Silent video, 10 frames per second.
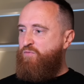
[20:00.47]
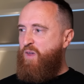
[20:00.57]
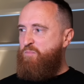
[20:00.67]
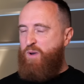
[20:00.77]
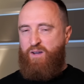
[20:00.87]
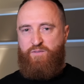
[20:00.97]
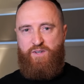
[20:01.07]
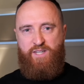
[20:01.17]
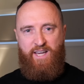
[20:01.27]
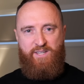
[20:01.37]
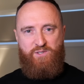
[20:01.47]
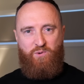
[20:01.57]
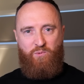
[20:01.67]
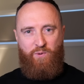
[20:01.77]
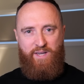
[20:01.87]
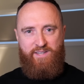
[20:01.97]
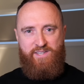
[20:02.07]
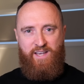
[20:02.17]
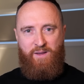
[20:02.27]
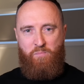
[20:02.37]
feedback for days or
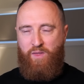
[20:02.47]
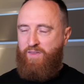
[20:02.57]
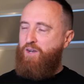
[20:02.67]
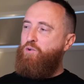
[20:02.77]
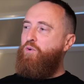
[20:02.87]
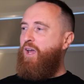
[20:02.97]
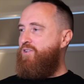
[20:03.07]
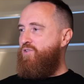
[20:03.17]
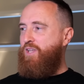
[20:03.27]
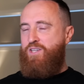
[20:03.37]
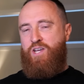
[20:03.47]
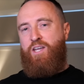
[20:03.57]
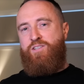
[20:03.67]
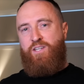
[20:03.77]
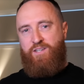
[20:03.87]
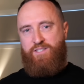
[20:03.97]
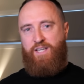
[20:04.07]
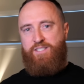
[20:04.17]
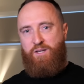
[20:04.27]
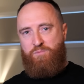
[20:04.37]
weeks and then gradually changing to
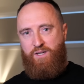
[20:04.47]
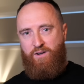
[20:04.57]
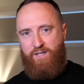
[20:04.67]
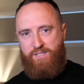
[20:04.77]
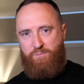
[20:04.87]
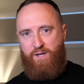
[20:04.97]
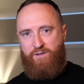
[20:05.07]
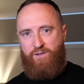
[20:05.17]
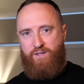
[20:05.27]
say something nice about her.